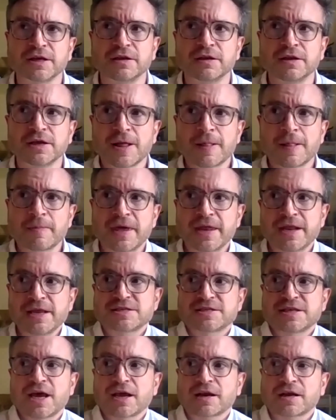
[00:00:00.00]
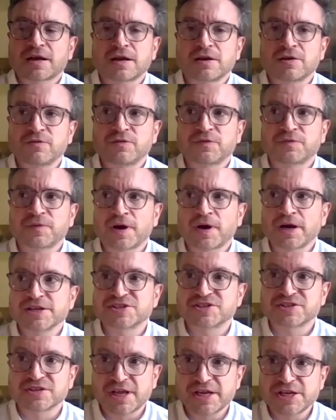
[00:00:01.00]
And it is that kind of
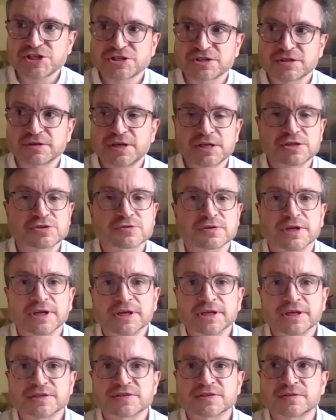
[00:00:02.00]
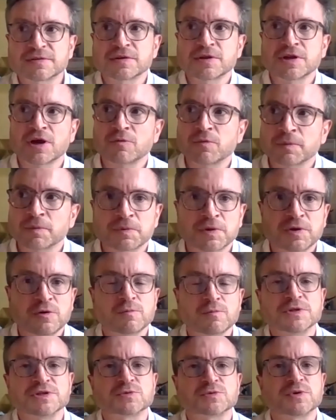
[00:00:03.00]
isolation, literally. It's, you know, with
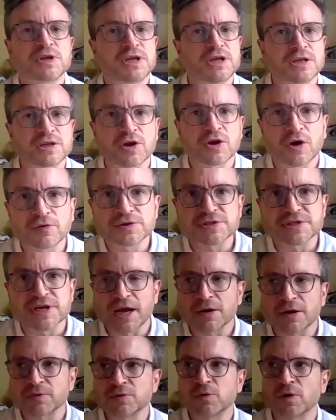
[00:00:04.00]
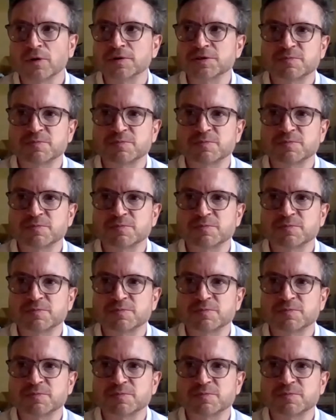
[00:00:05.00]
humans, we need contact. We want to